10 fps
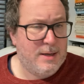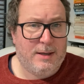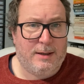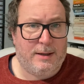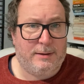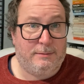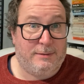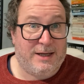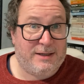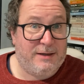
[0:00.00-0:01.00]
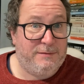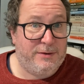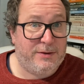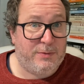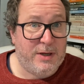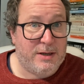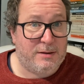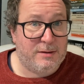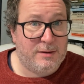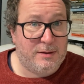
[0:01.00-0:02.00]
And that's it for this
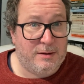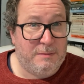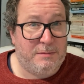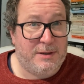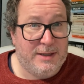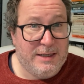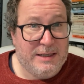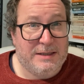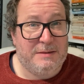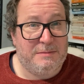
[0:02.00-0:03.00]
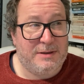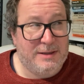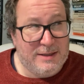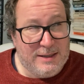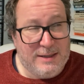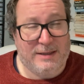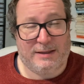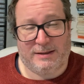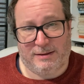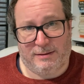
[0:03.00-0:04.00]
week. Please,
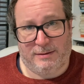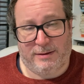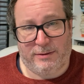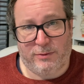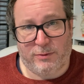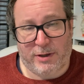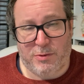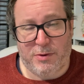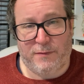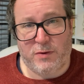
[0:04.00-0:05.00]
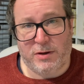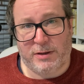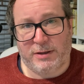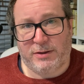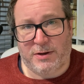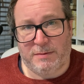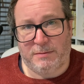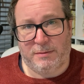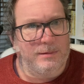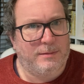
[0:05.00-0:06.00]
please let the audio have worked this time.
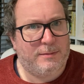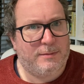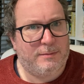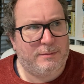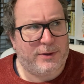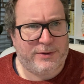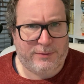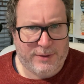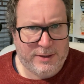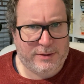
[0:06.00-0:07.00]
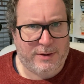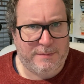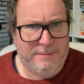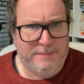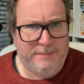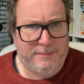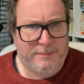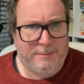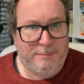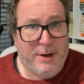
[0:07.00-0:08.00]
But until next time,
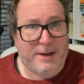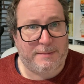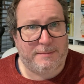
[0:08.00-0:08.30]
bye.